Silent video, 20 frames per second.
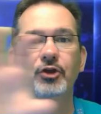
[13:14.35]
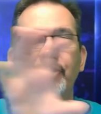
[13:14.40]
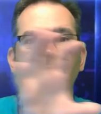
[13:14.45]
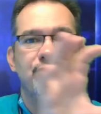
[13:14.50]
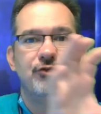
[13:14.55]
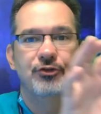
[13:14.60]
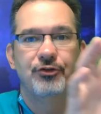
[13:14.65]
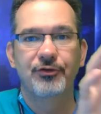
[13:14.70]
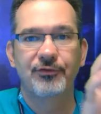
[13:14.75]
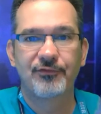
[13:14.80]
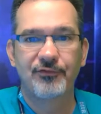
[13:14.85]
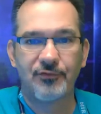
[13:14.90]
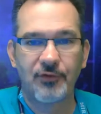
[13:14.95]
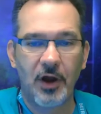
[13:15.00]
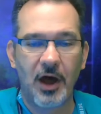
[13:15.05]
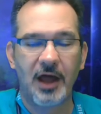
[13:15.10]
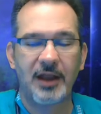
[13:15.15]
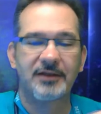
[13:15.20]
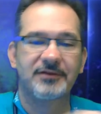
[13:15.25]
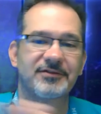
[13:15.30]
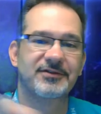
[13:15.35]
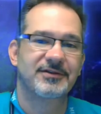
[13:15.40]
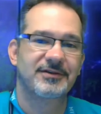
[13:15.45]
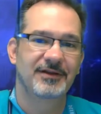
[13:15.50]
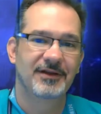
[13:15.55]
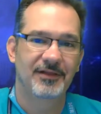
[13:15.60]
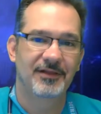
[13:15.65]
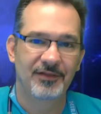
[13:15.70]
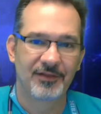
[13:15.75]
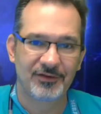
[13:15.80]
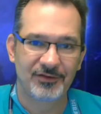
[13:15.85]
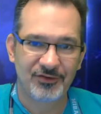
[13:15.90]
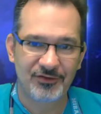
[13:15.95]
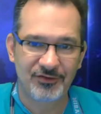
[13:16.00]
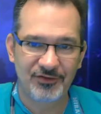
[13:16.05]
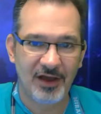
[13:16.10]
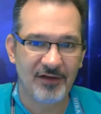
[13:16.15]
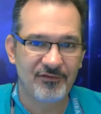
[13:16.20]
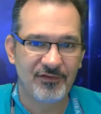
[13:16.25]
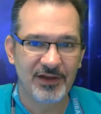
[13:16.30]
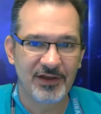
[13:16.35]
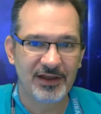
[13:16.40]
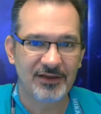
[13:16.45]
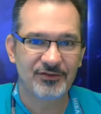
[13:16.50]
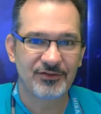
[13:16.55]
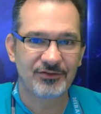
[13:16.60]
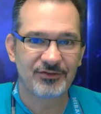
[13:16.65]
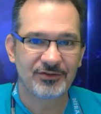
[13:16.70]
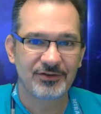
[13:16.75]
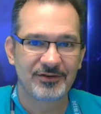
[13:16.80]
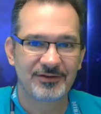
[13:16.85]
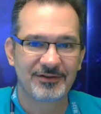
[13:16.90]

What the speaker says: to the front. The suffix